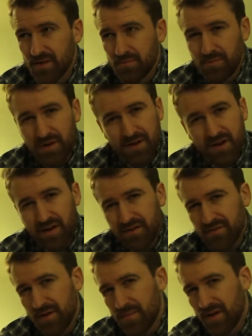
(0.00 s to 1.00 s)
but none
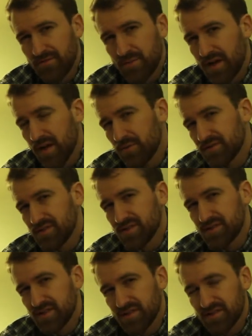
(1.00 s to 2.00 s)
of them have been able to
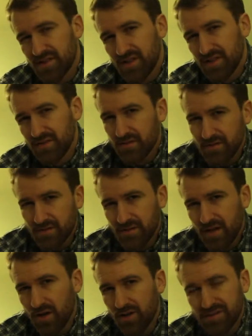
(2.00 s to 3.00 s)
succeed.
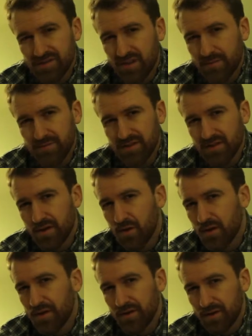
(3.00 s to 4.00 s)
They all seem to go
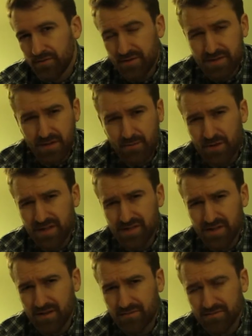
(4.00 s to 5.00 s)
under for some
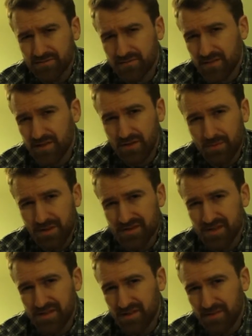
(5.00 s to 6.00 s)
reason. It's
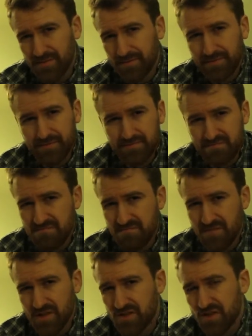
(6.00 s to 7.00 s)
almost as if
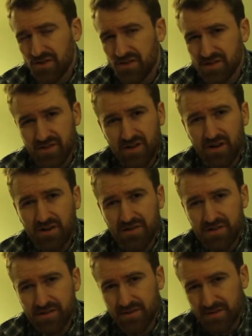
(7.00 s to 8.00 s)
the church is
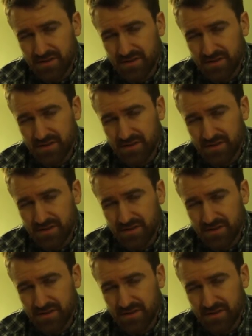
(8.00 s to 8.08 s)
cursed.